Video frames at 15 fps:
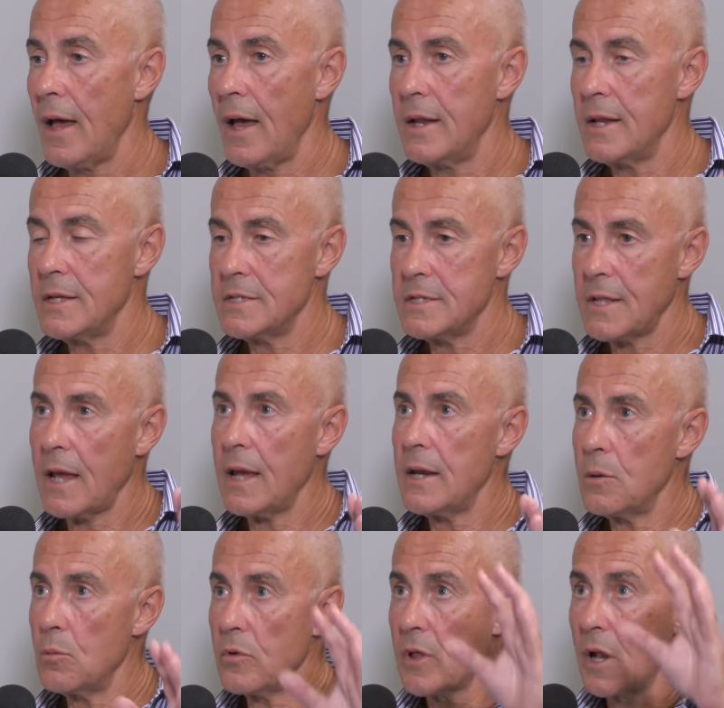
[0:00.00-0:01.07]
and he's
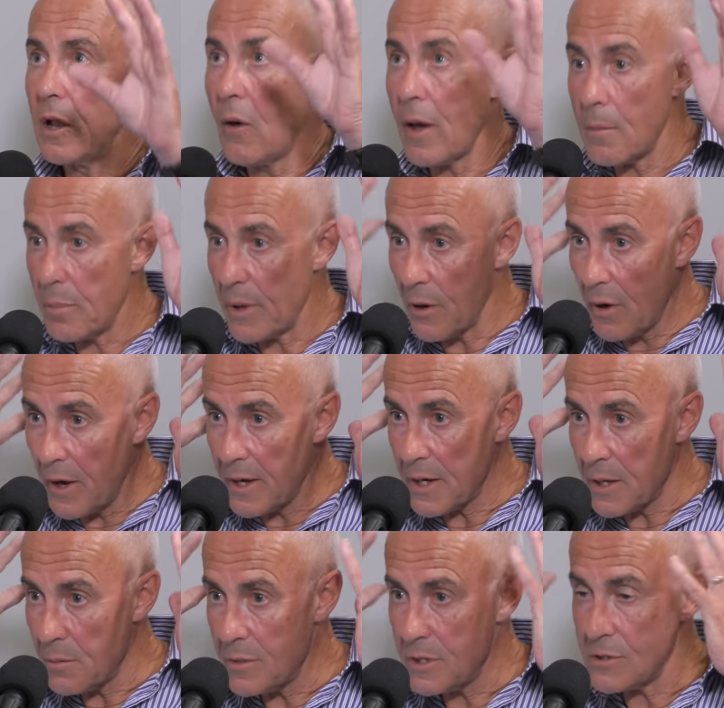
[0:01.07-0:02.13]
standing with the light behind
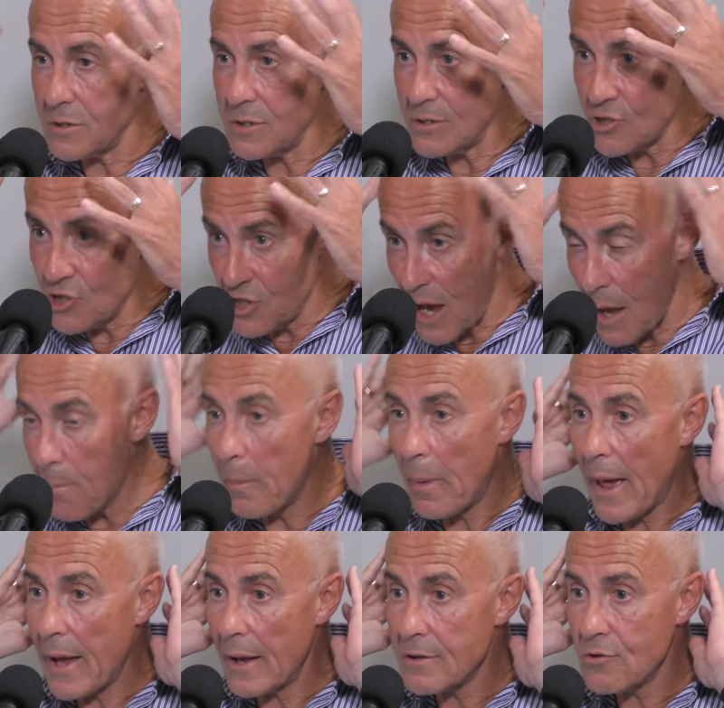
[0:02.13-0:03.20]
him. He's got his jet
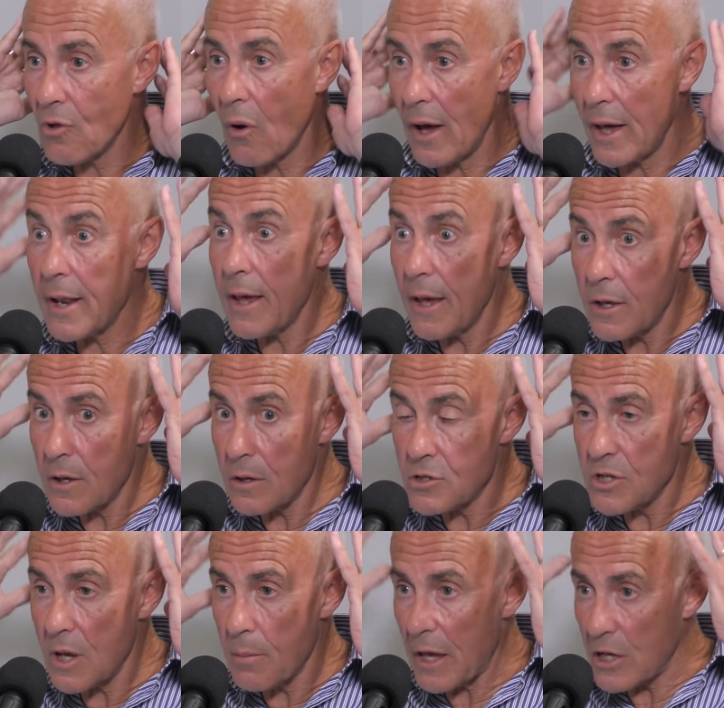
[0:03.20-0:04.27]
black dyed hair, you know,
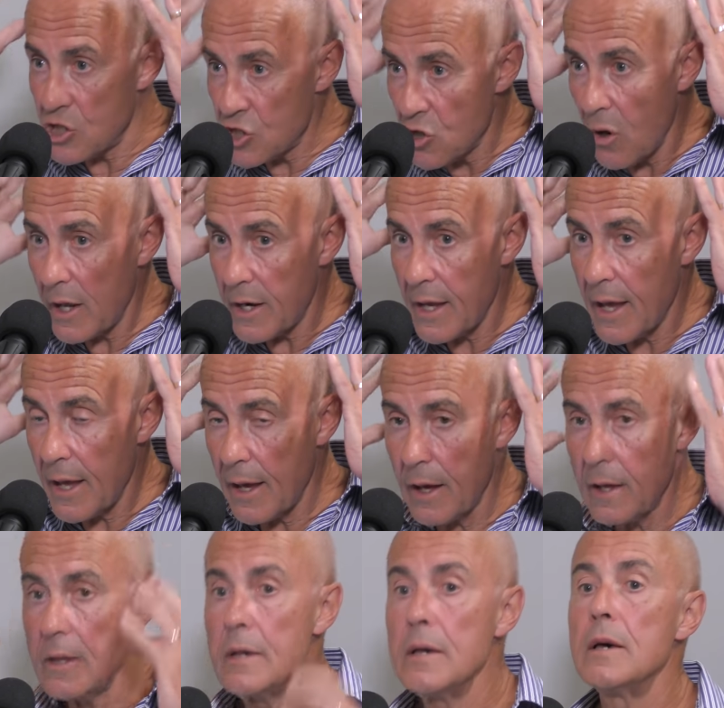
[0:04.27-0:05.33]
jet black shiny
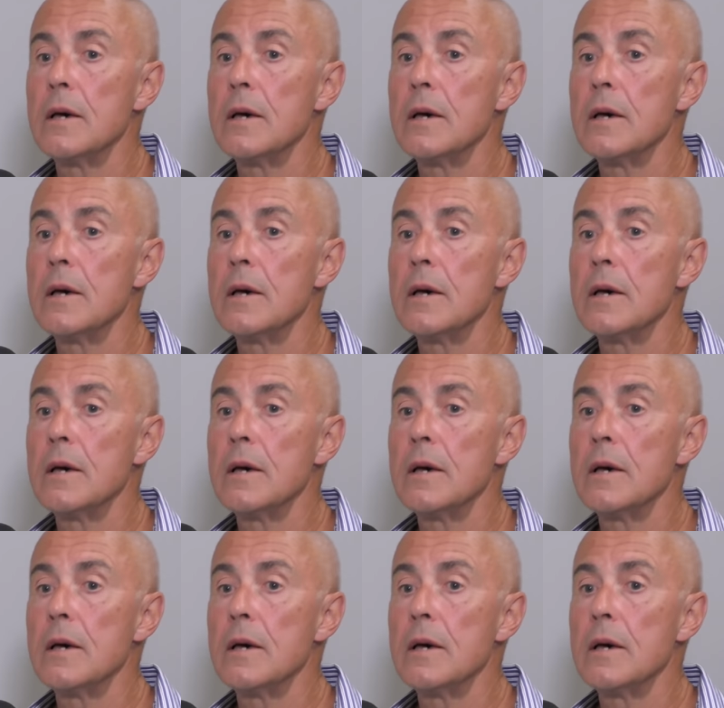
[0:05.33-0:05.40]
hair.